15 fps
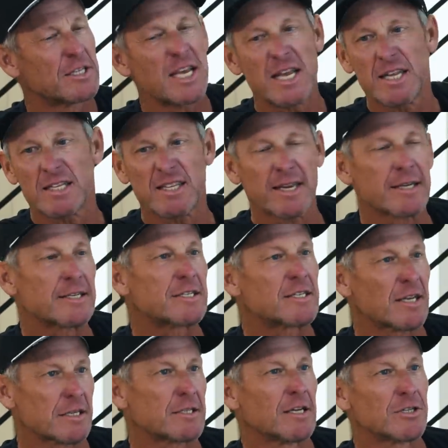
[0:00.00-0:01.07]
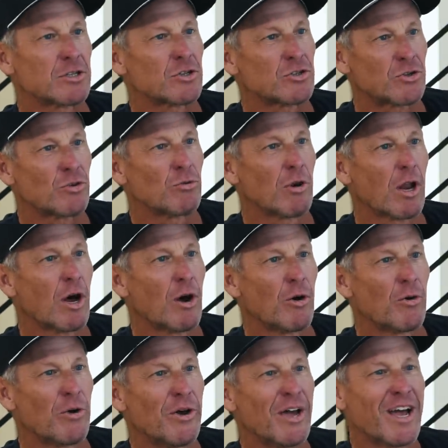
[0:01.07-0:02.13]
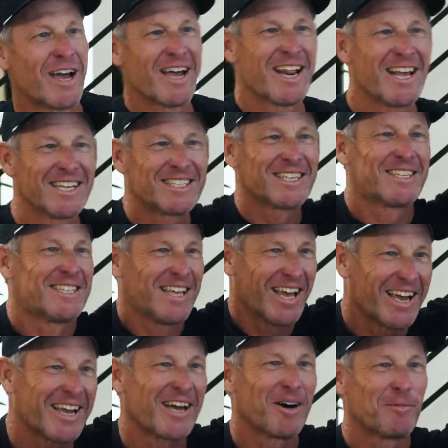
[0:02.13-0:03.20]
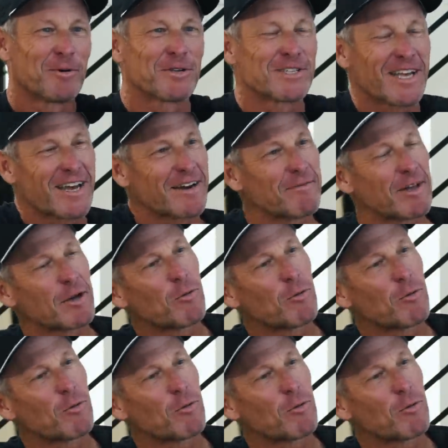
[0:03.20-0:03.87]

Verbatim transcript: seat is like six inches too low. Too low. he's just like elbows out. I'm